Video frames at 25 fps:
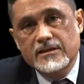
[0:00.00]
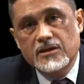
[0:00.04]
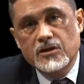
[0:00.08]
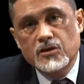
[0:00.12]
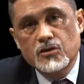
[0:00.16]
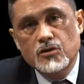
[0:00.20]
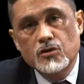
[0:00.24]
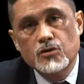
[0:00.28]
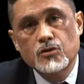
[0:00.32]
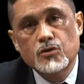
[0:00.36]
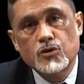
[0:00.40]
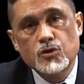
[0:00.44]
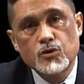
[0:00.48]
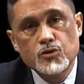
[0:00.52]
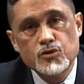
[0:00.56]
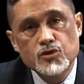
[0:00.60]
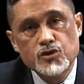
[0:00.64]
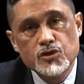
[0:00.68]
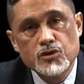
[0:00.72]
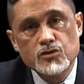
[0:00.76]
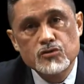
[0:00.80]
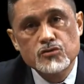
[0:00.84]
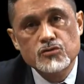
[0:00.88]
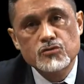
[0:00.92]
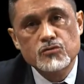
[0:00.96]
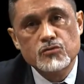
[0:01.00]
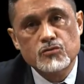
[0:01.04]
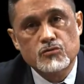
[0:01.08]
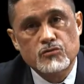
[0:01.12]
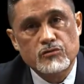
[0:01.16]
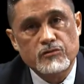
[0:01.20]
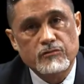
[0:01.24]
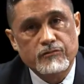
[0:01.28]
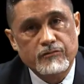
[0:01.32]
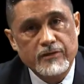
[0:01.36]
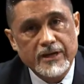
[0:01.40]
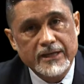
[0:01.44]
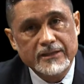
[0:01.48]
conclusions
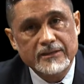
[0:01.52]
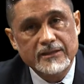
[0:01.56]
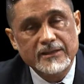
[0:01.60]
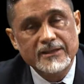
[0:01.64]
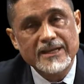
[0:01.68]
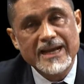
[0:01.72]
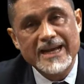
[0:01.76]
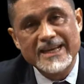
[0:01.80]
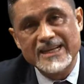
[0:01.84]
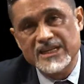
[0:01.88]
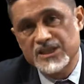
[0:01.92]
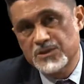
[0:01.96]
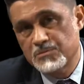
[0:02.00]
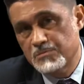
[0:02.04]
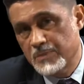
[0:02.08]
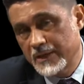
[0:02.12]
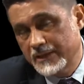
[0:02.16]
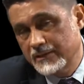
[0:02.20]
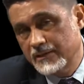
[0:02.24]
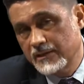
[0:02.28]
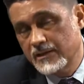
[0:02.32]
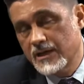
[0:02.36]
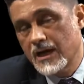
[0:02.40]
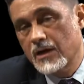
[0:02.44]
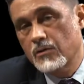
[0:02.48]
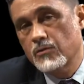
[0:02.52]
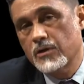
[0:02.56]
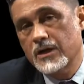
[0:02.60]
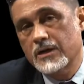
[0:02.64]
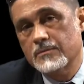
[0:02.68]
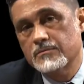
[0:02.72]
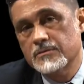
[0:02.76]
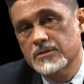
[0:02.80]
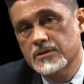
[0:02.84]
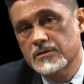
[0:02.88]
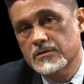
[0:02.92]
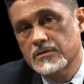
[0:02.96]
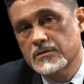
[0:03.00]
reflected unexpected
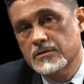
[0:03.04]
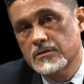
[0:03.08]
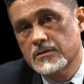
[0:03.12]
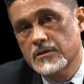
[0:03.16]
outcomes,